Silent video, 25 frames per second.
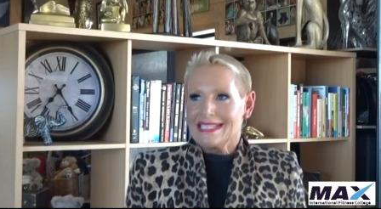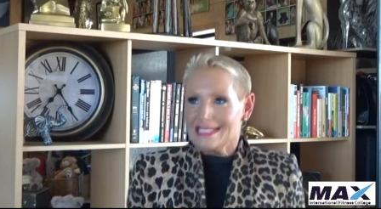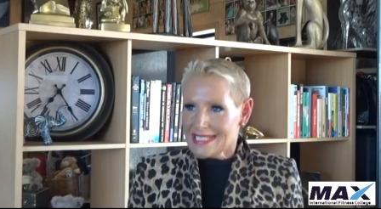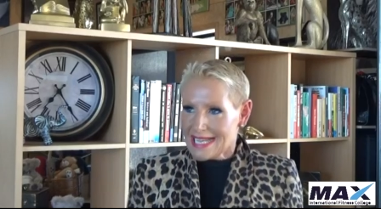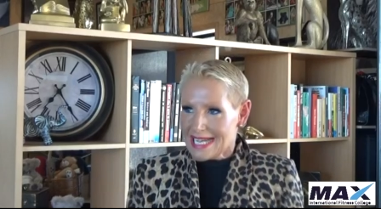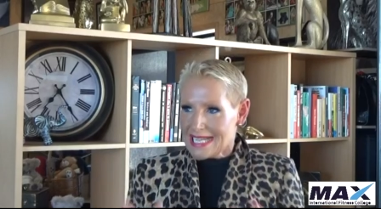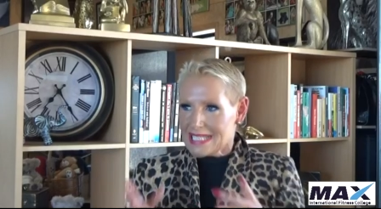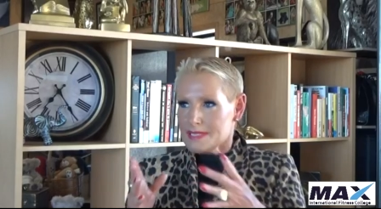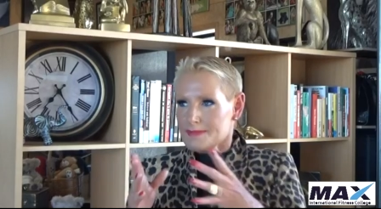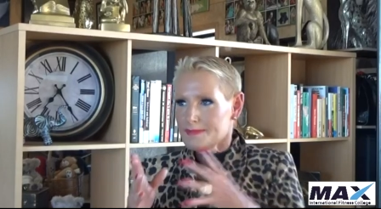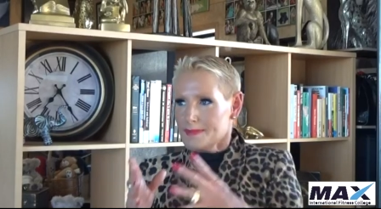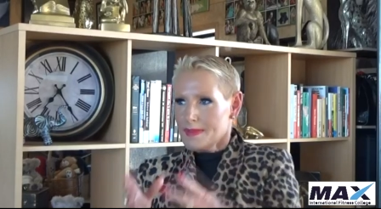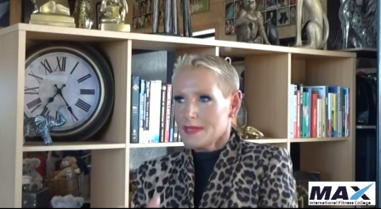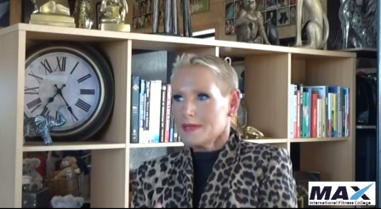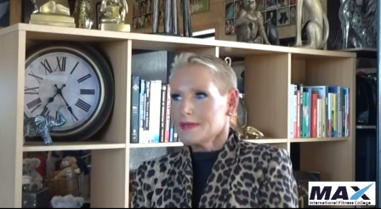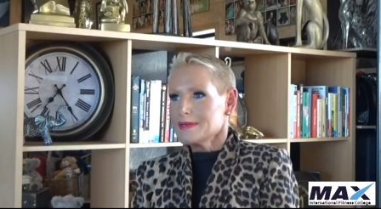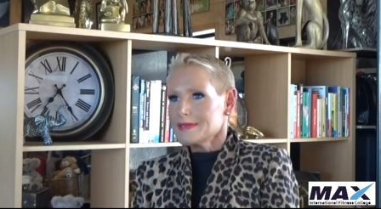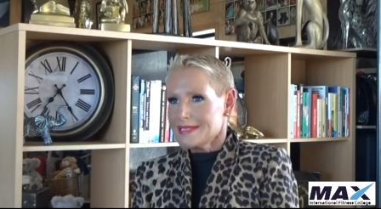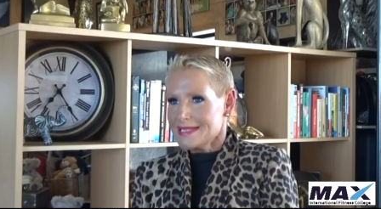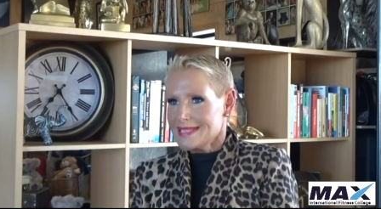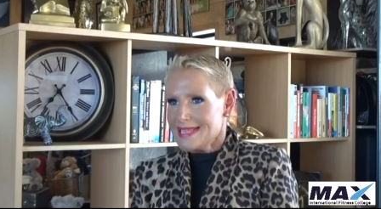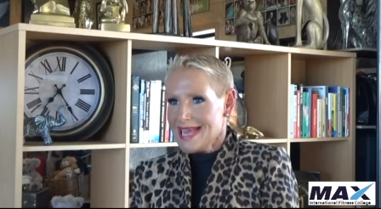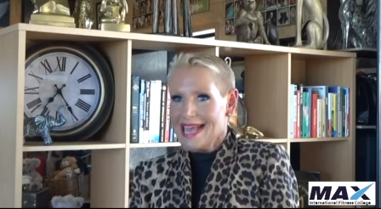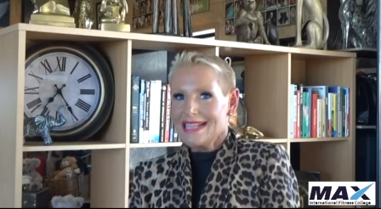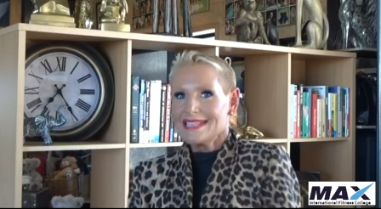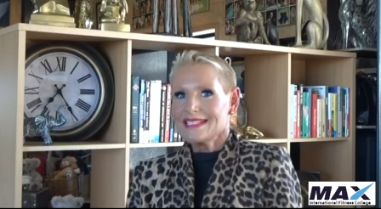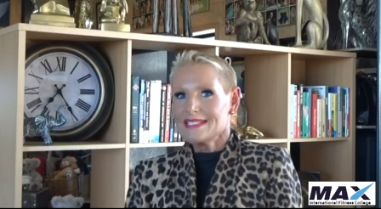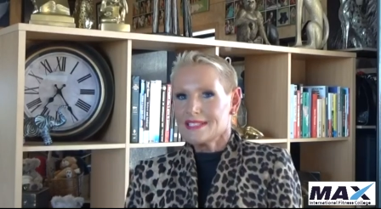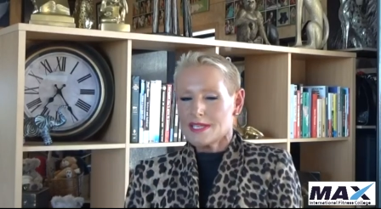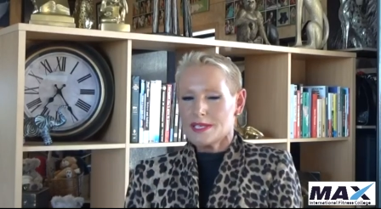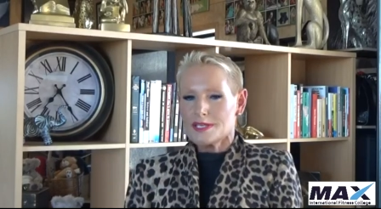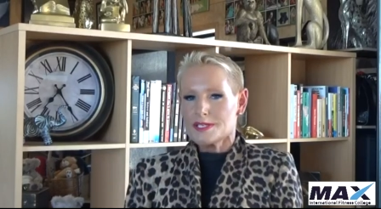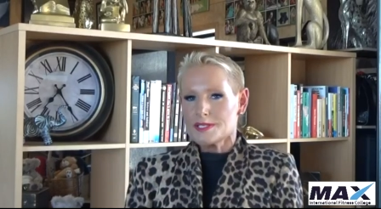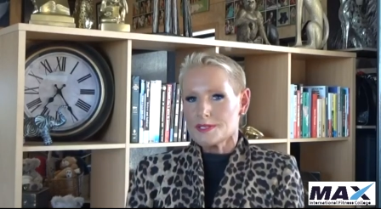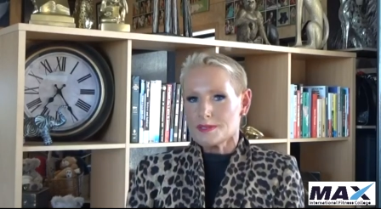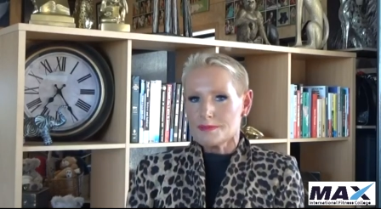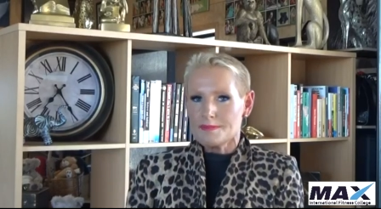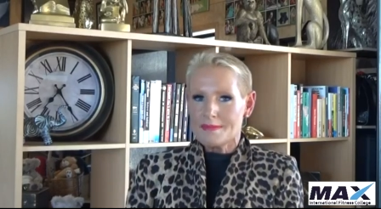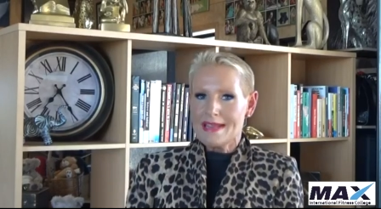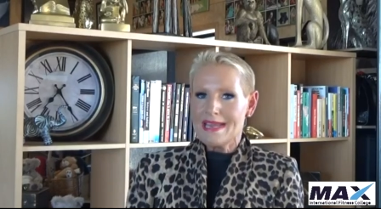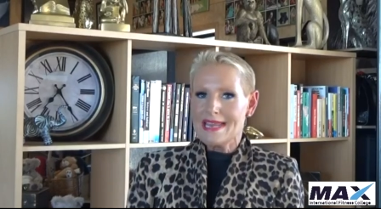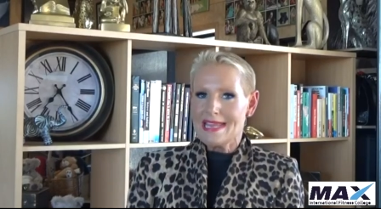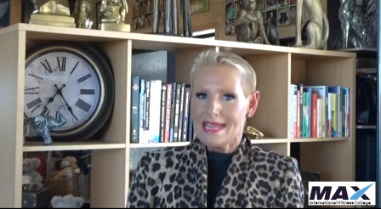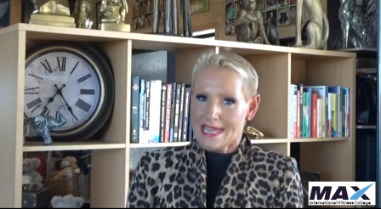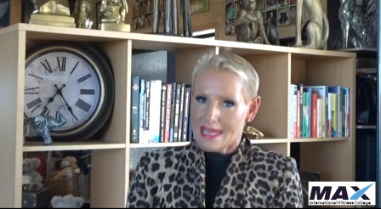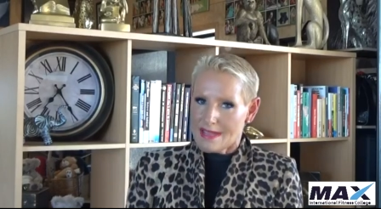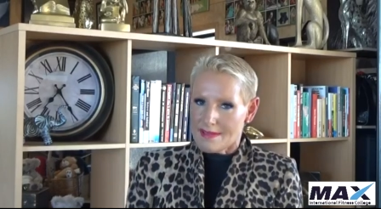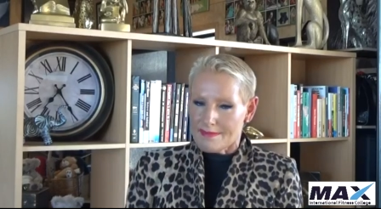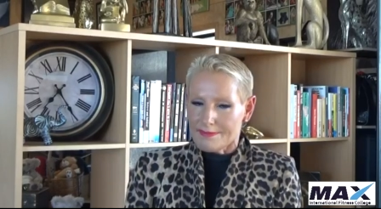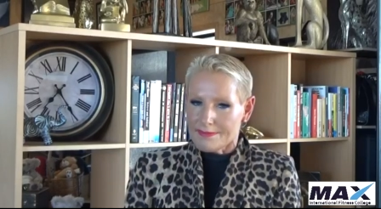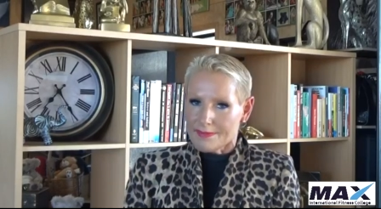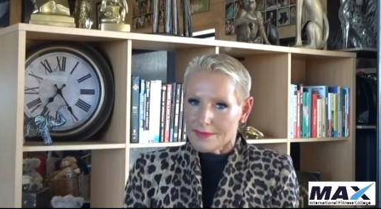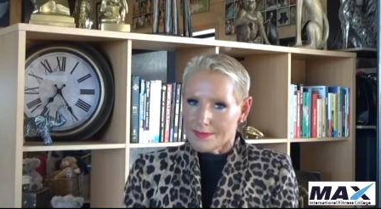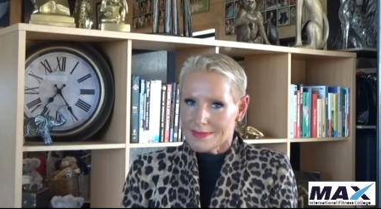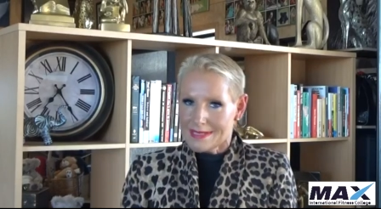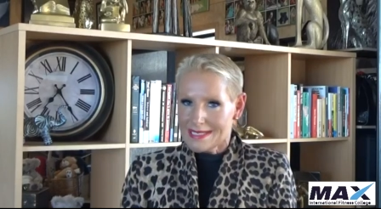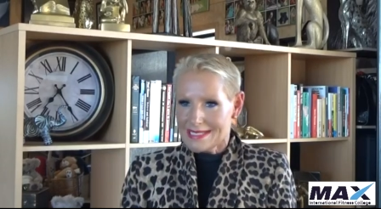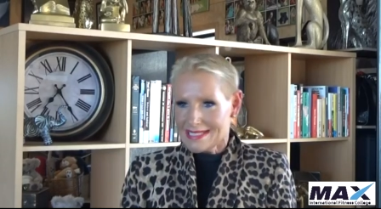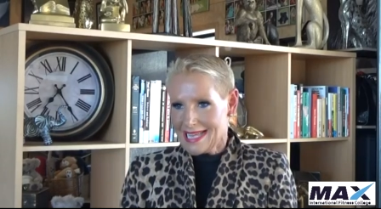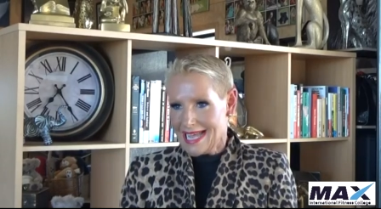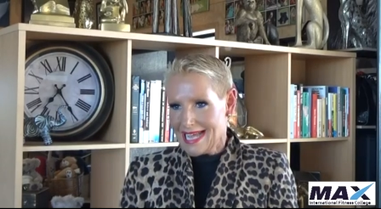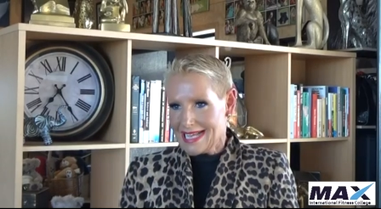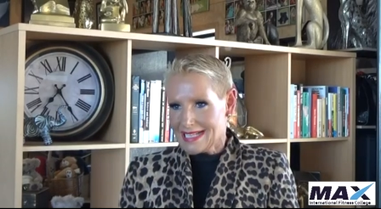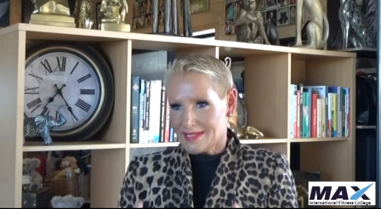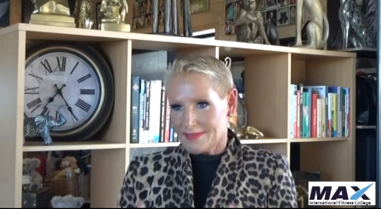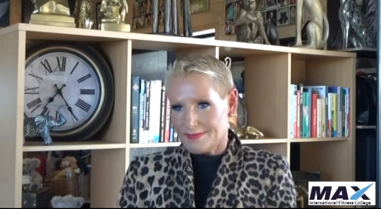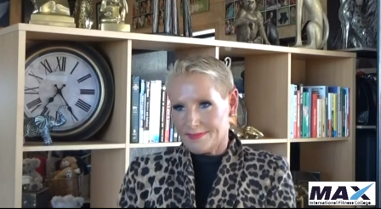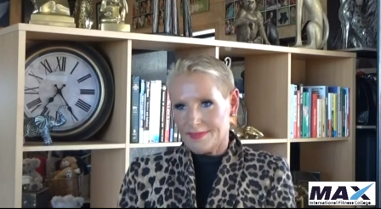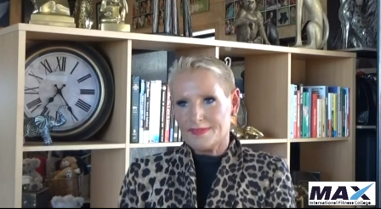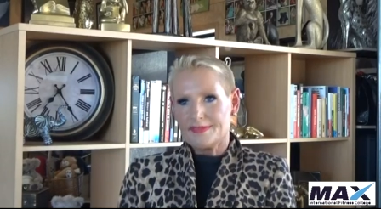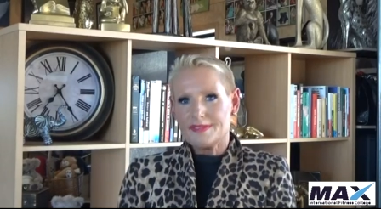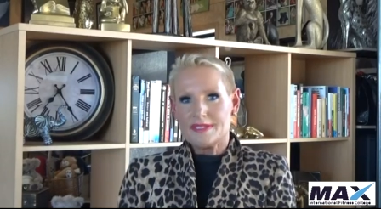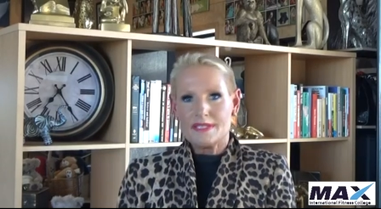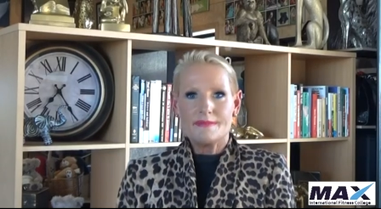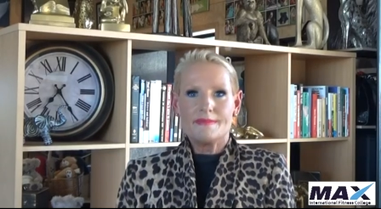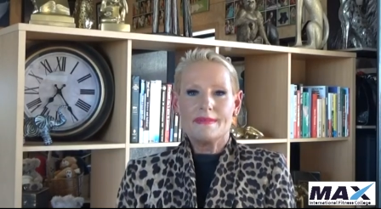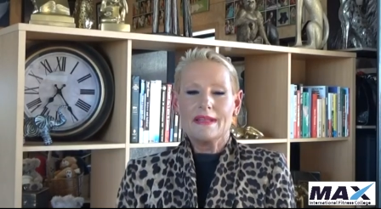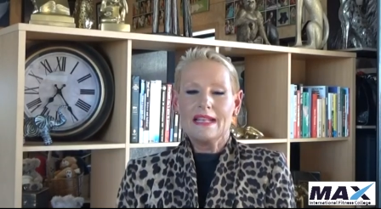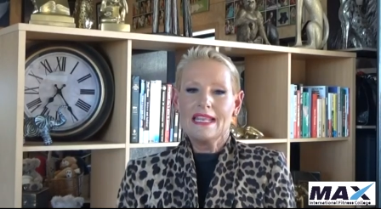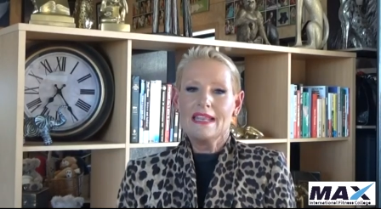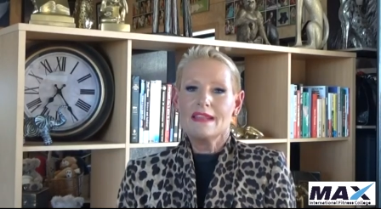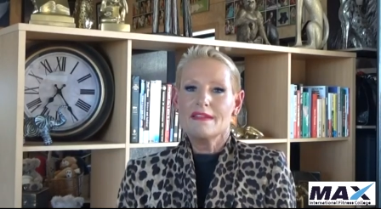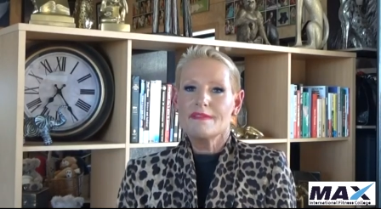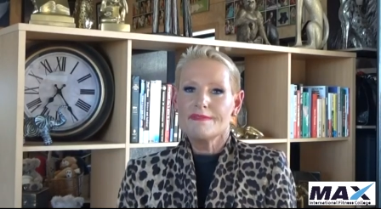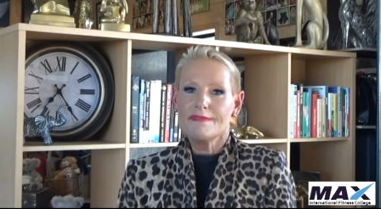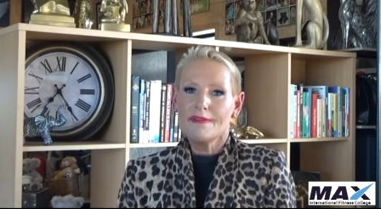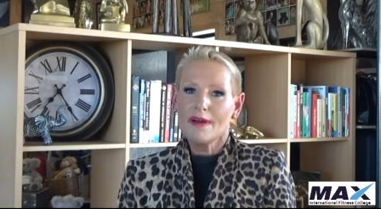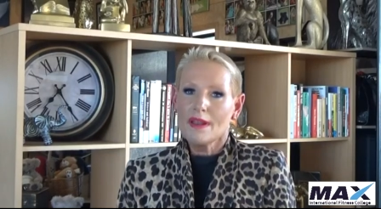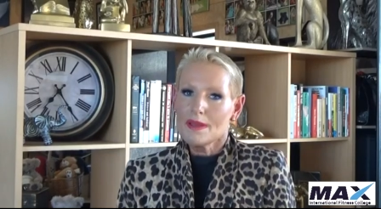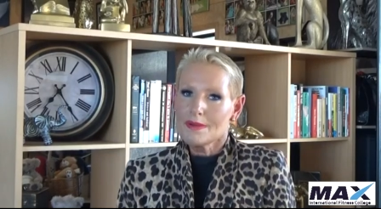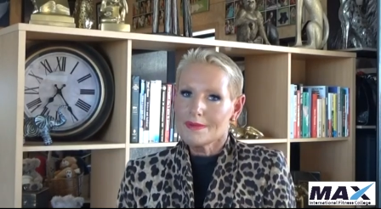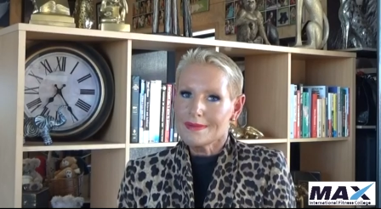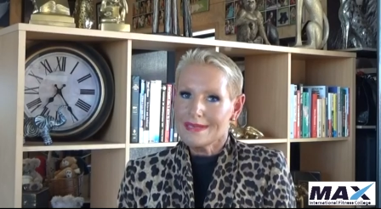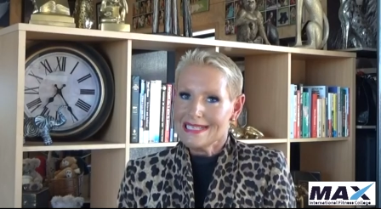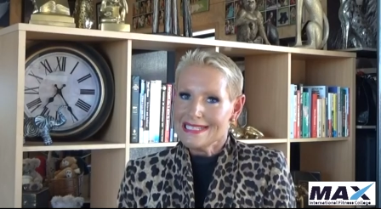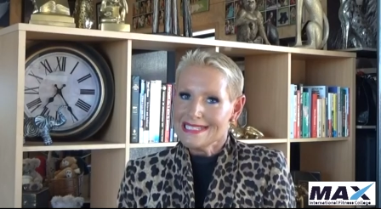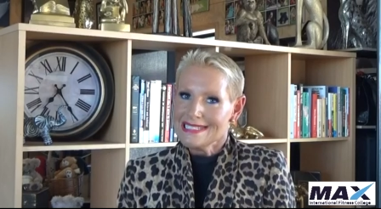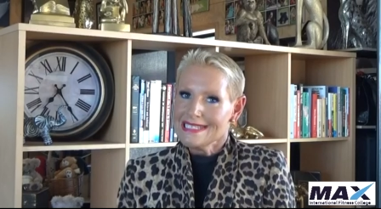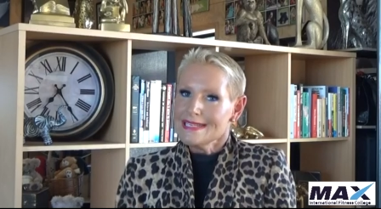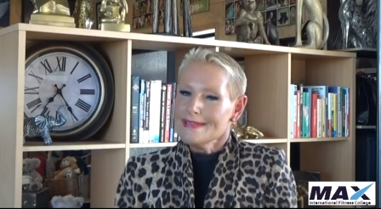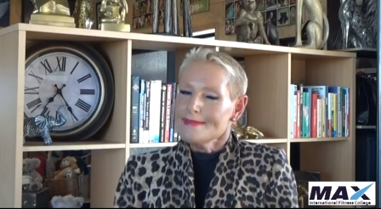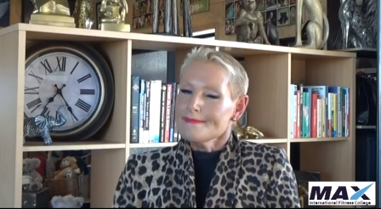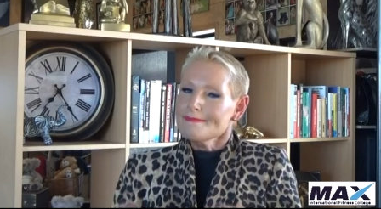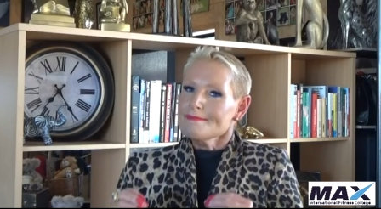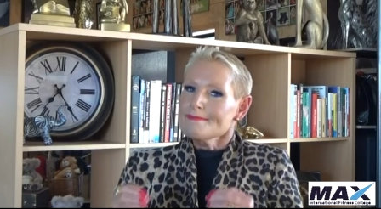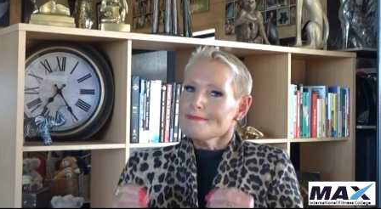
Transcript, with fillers: Just because that social media influencer has 50 million followers